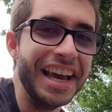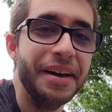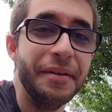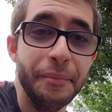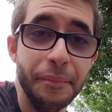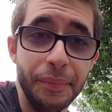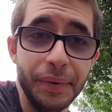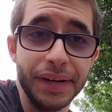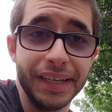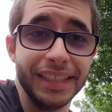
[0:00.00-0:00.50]

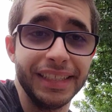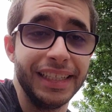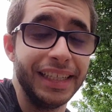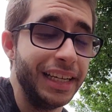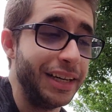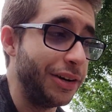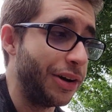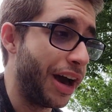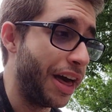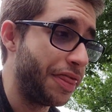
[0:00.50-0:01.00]
But
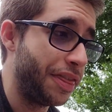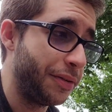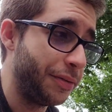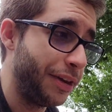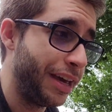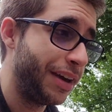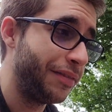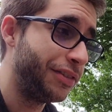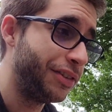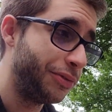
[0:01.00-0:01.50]
I think
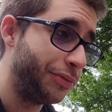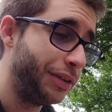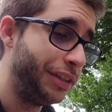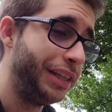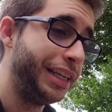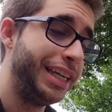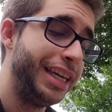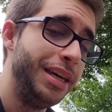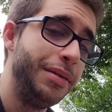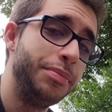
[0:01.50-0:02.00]
we have to
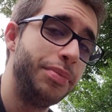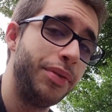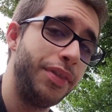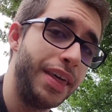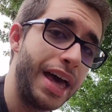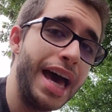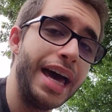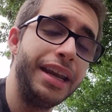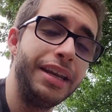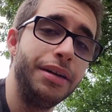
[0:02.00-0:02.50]
really keep
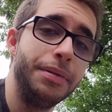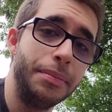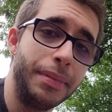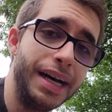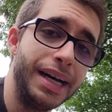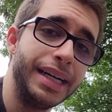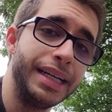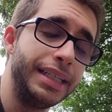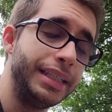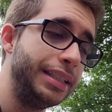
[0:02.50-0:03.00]
that in
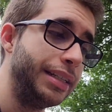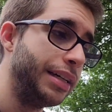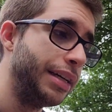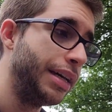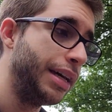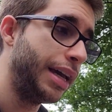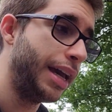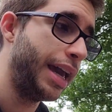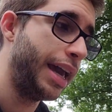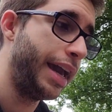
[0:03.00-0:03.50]
mind.
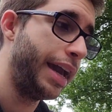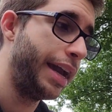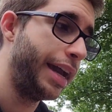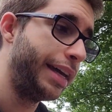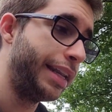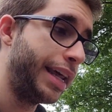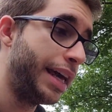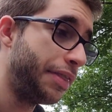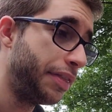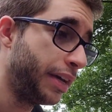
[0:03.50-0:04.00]

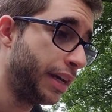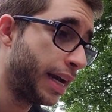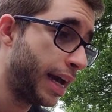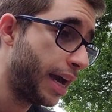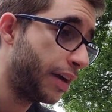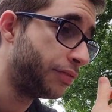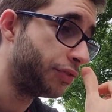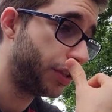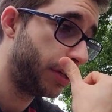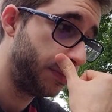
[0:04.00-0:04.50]
And I think I
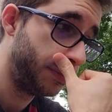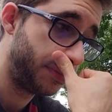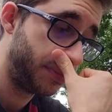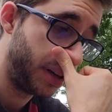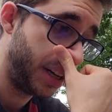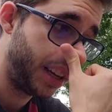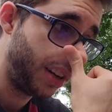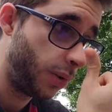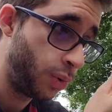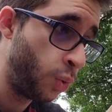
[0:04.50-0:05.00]
have some
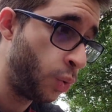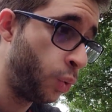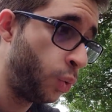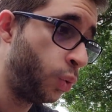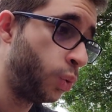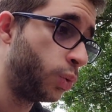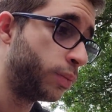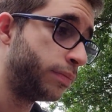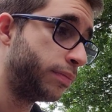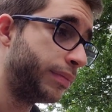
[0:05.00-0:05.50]
pretty
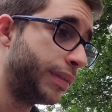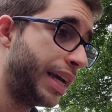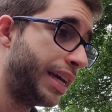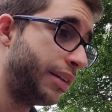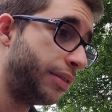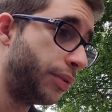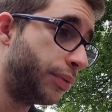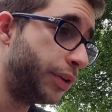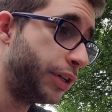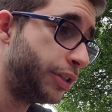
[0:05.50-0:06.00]
cool
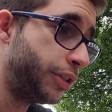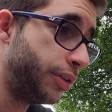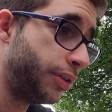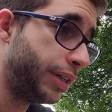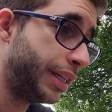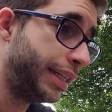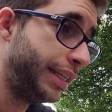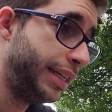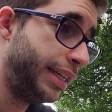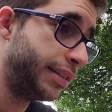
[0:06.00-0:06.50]
and
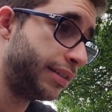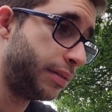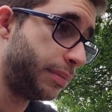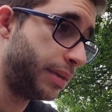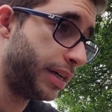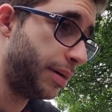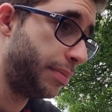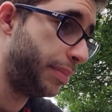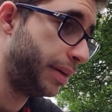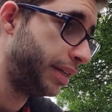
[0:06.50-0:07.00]
original ideas, in
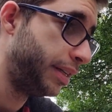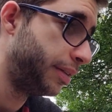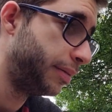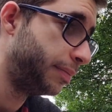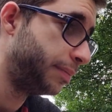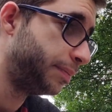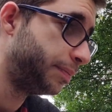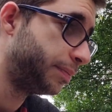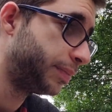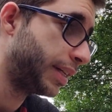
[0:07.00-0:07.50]
my
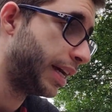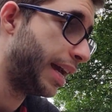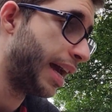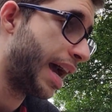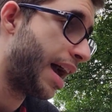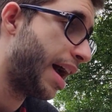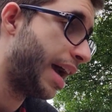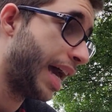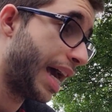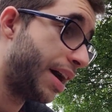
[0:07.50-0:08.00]
opinion.
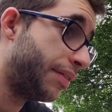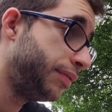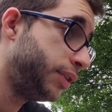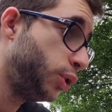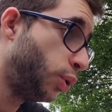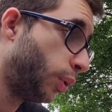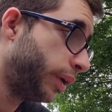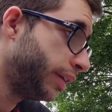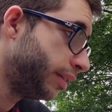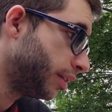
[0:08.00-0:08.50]
I have
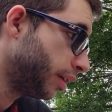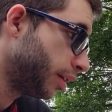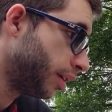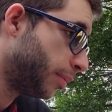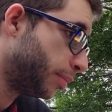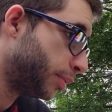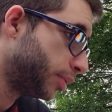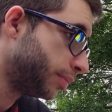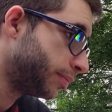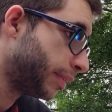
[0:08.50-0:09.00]
yoinked a
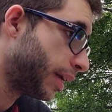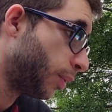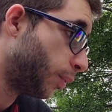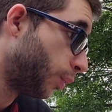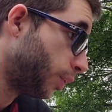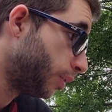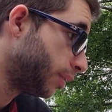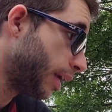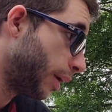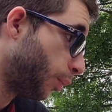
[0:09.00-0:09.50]
couple. I
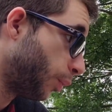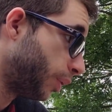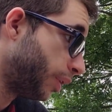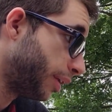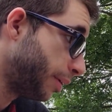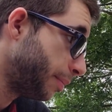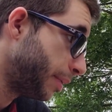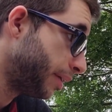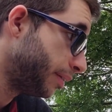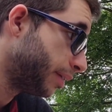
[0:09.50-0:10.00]
will
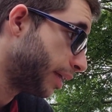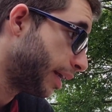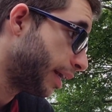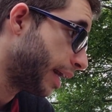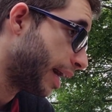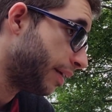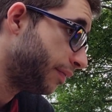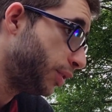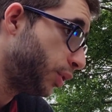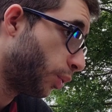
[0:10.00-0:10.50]
admit, I
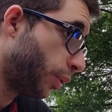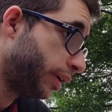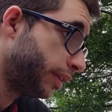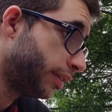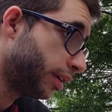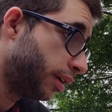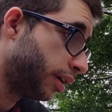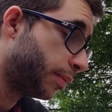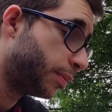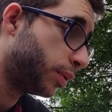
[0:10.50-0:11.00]
have
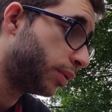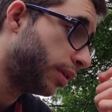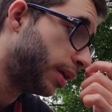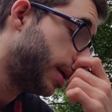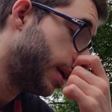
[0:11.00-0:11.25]
yoinked a couple.